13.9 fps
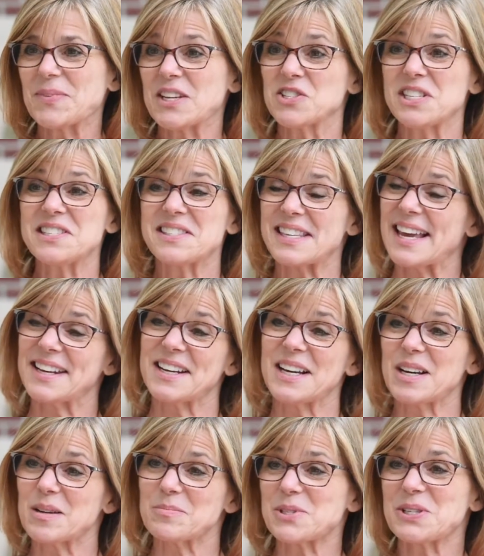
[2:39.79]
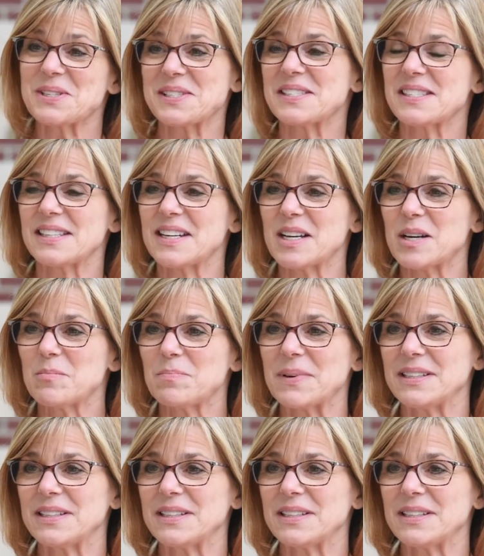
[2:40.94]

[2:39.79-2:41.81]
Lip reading: she sat up. She could sit up